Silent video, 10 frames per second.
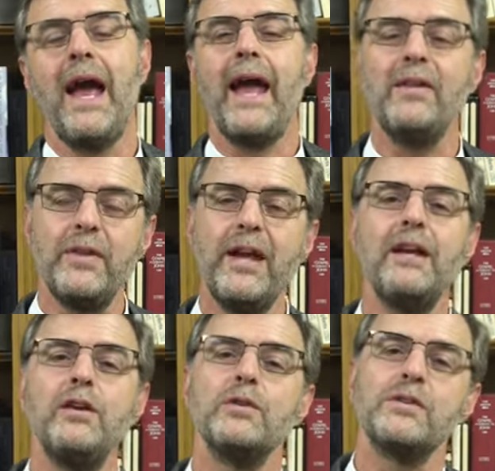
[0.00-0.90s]
and
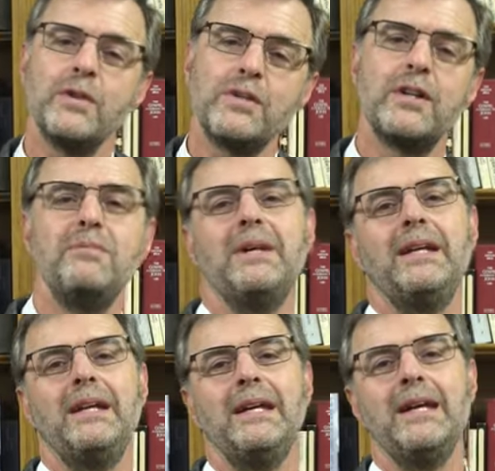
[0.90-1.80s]
thank your search
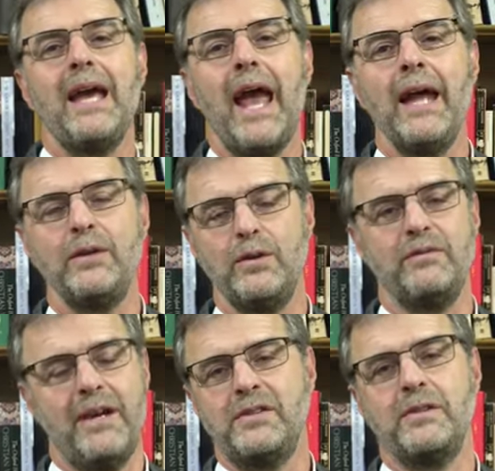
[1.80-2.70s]
committee and your
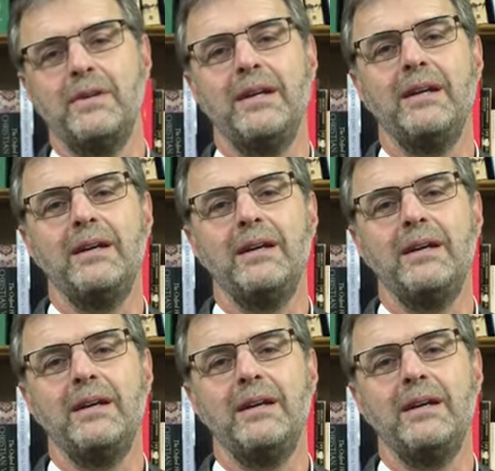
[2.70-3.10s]
vestry.